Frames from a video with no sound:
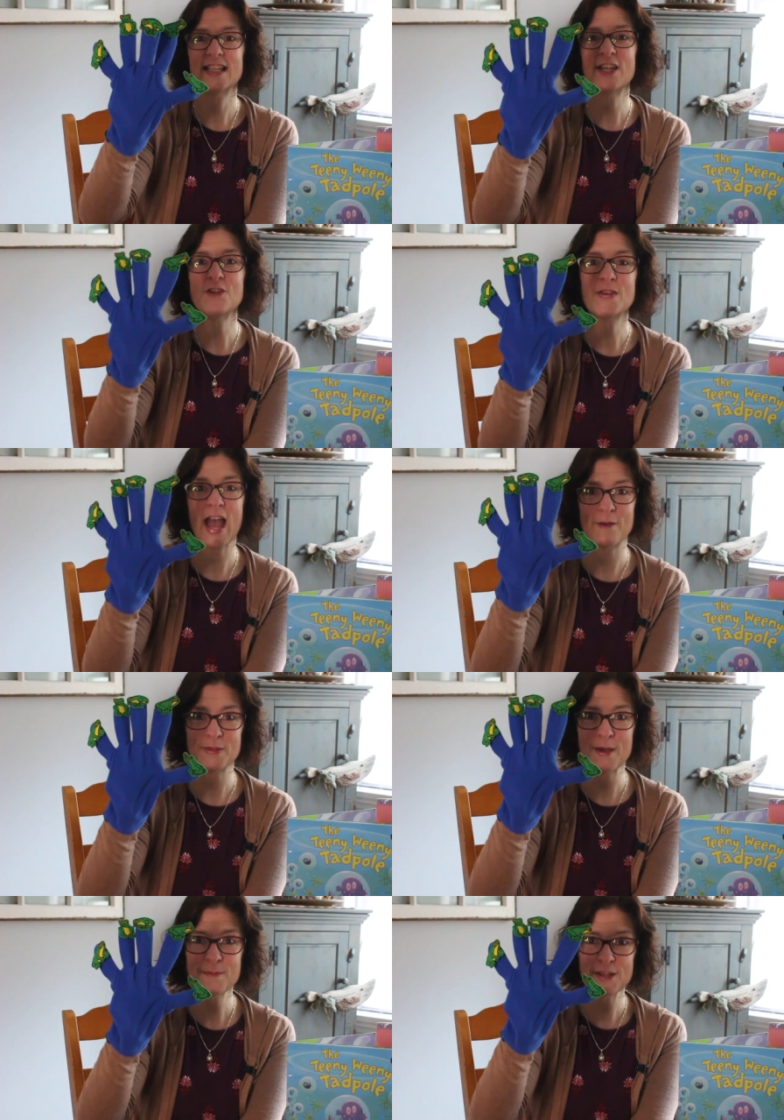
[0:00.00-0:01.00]
Can you
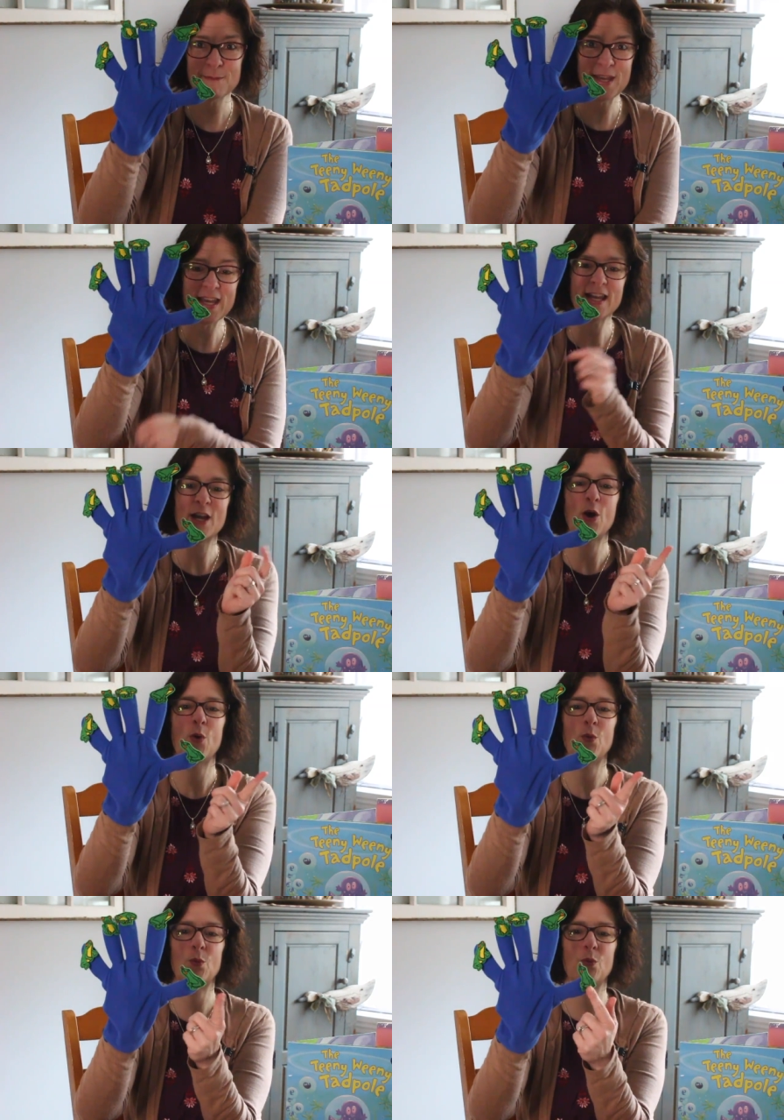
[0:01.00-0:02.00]
count them with me?
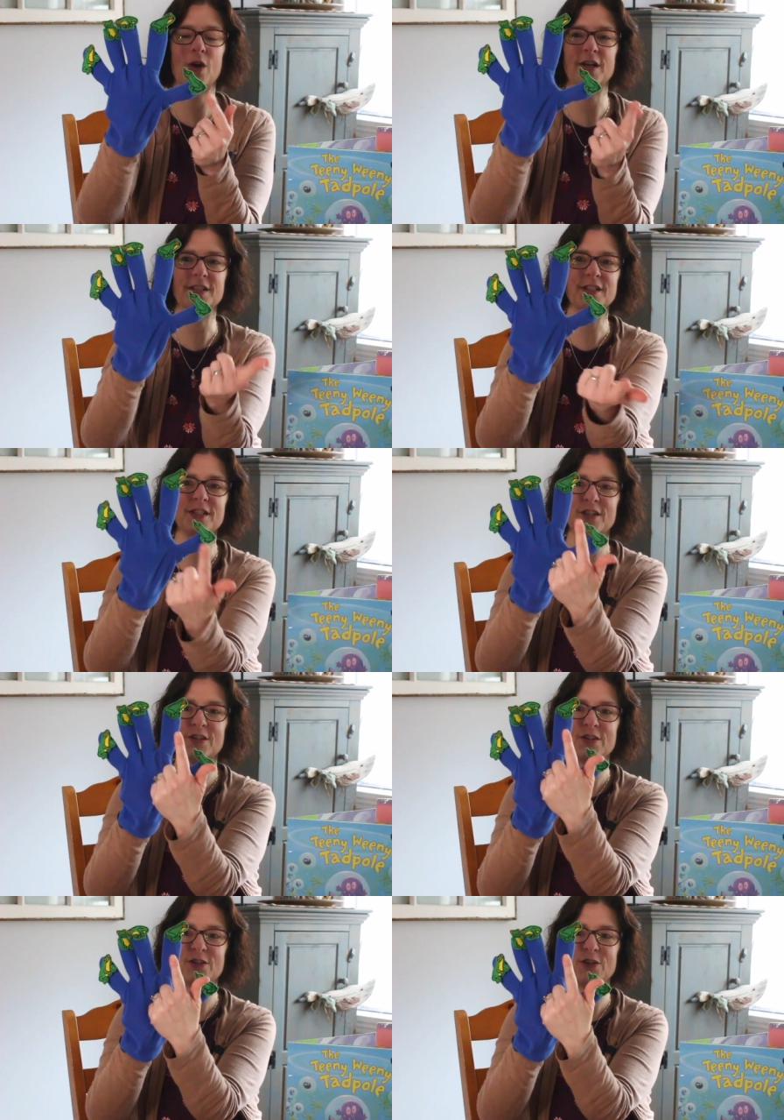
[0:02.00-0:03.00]
One,
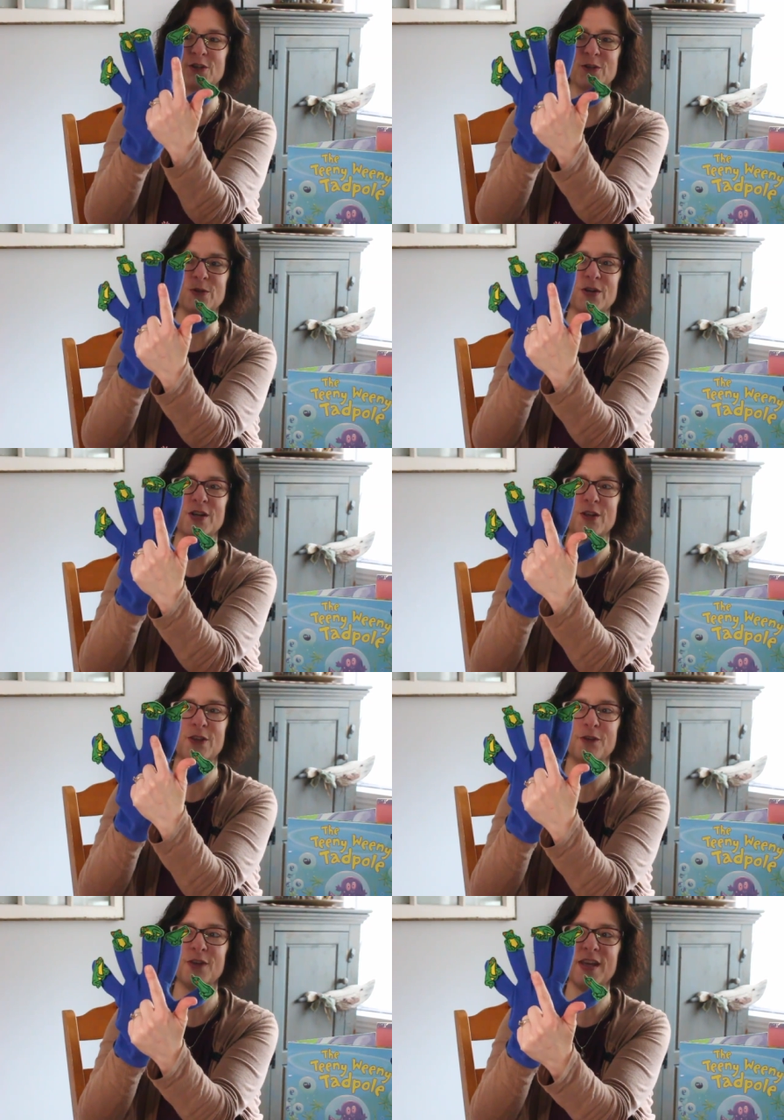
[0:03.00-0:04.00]
two,
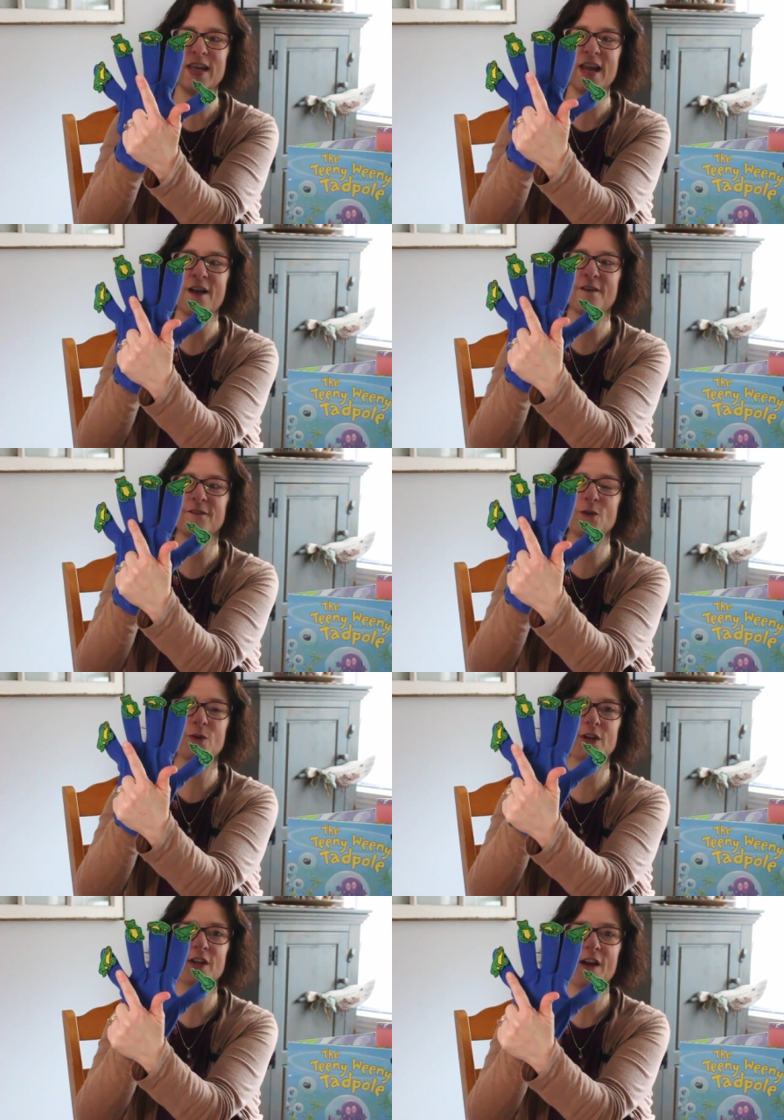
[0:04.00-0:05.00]
three,
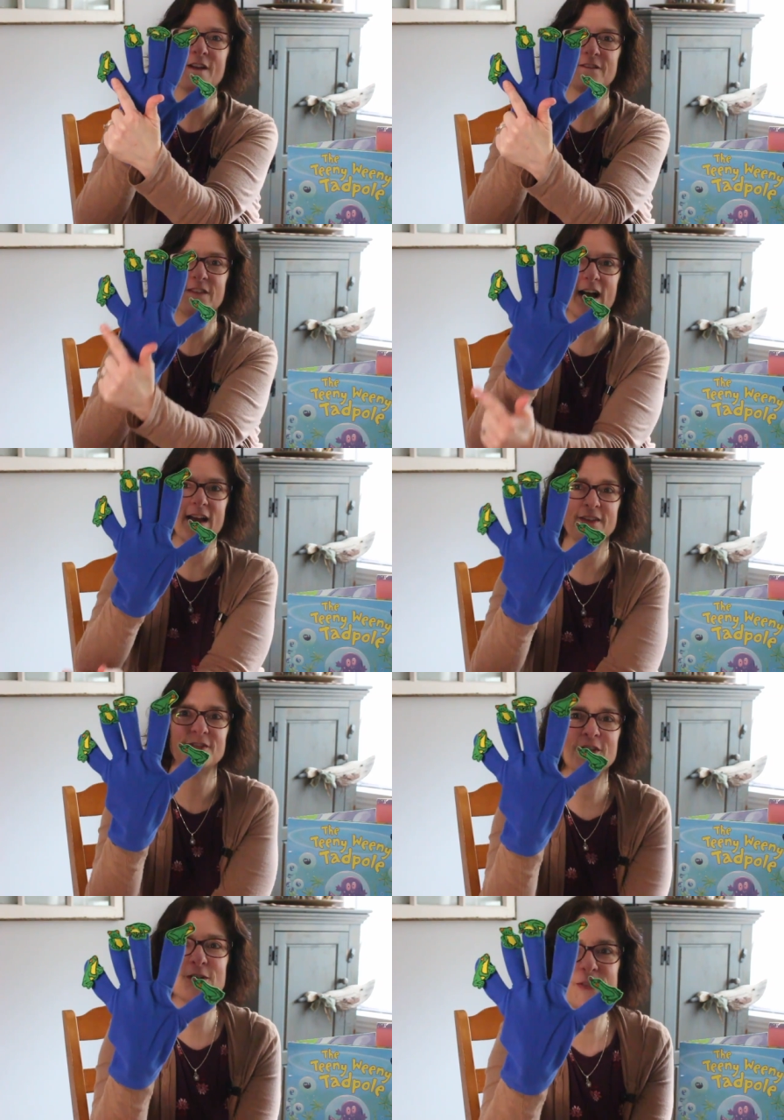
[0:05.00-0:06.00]
four, five.
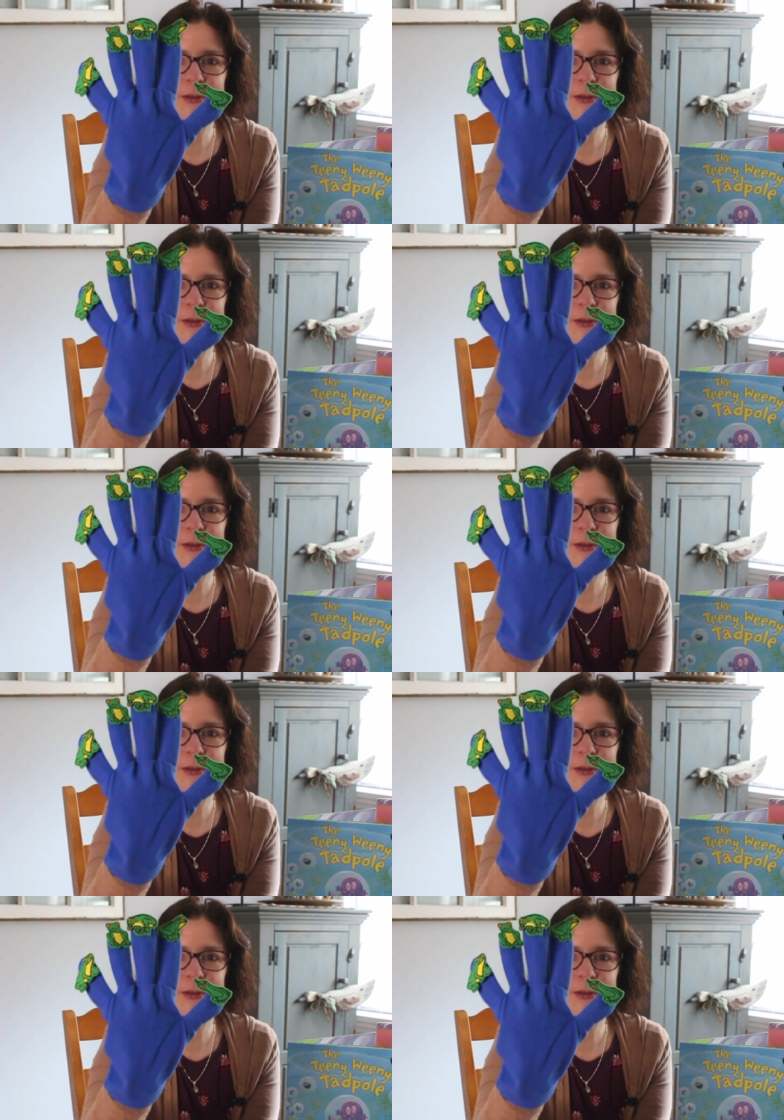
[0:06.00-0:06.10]
They're